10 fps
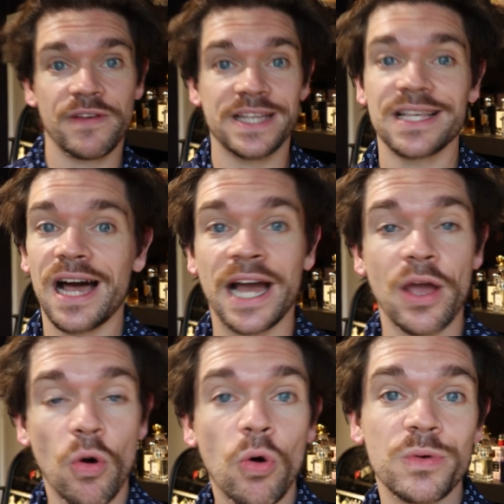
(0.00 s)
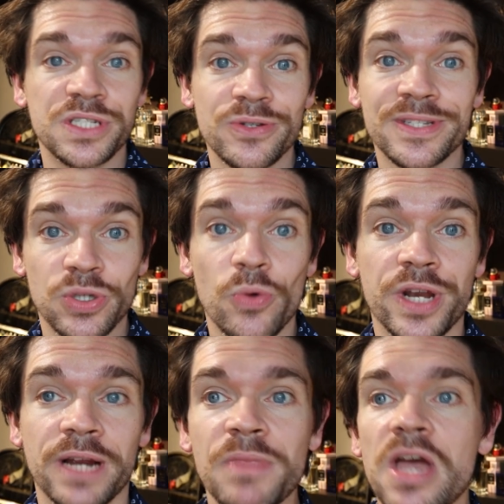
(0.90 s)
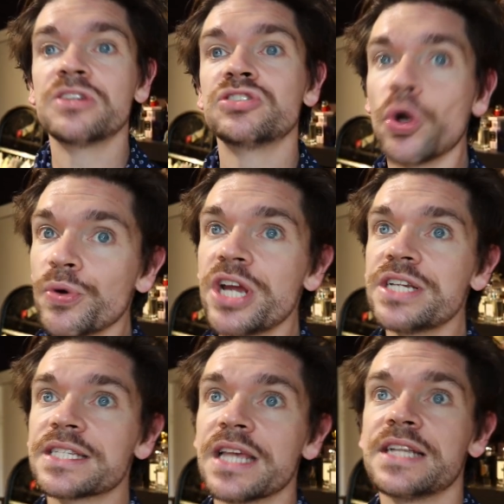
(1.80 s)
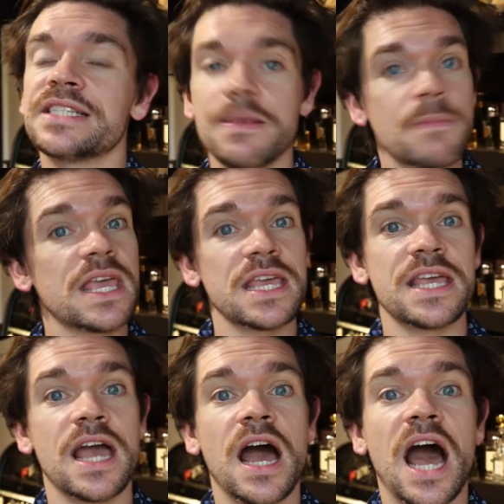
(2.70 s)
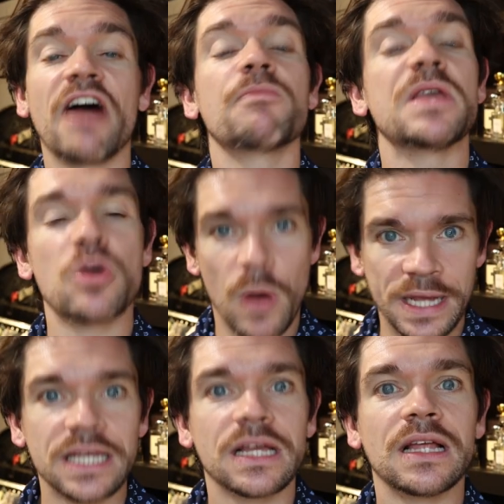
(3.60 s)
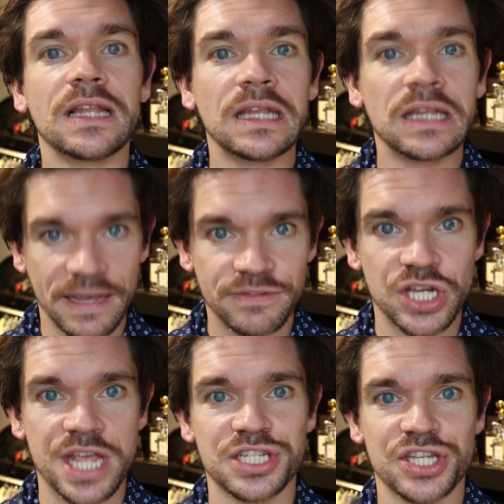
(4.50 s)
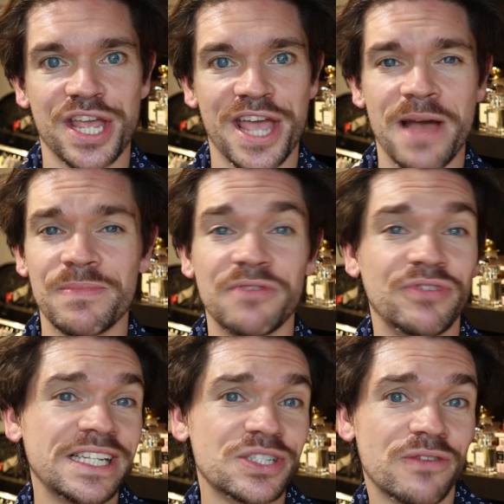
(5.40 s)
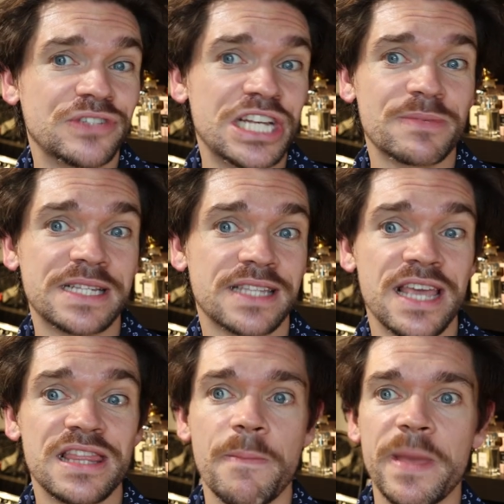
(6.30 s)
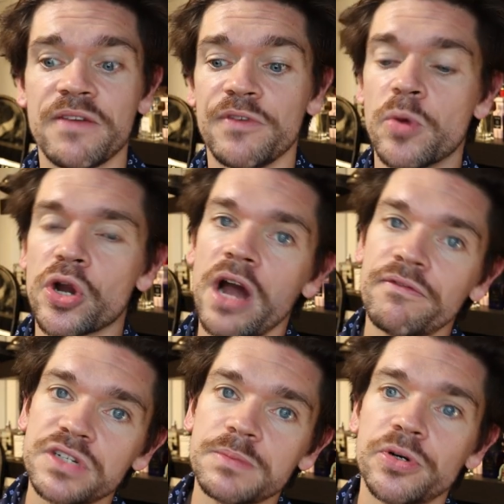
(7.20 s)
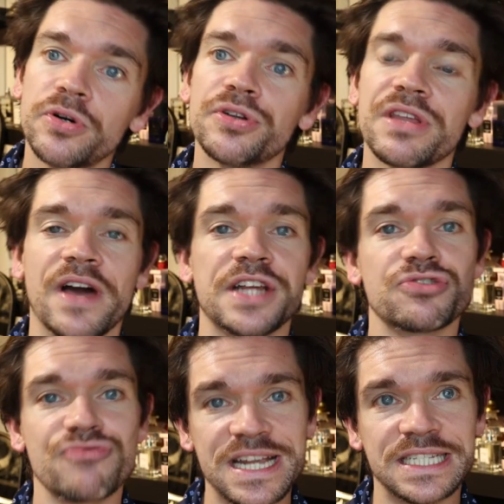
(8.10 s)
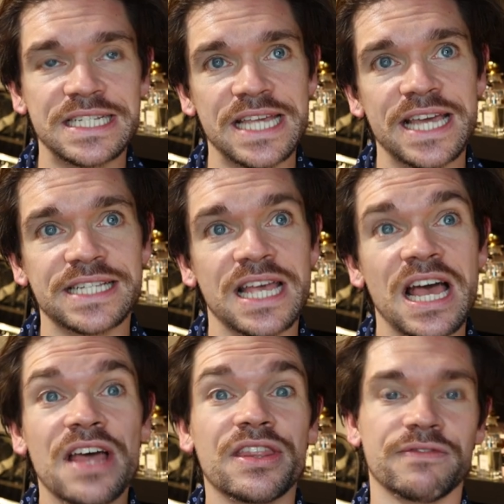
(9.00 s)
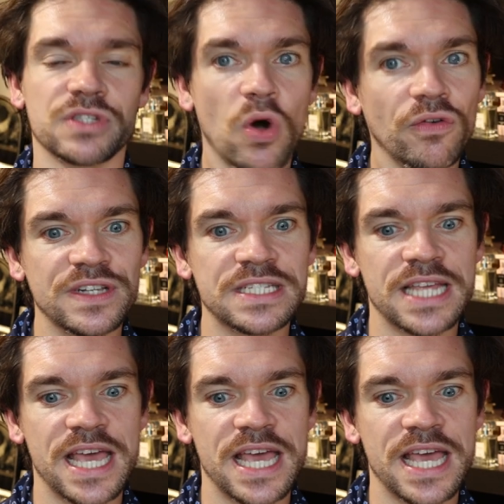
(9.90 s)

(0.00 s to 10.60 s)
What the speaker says: face, I always use a toner. Toners, to me, have been quite life-changing, and they've really sort of changed my skin. They've made it feel more comfortable, they've hydrated it, they've softened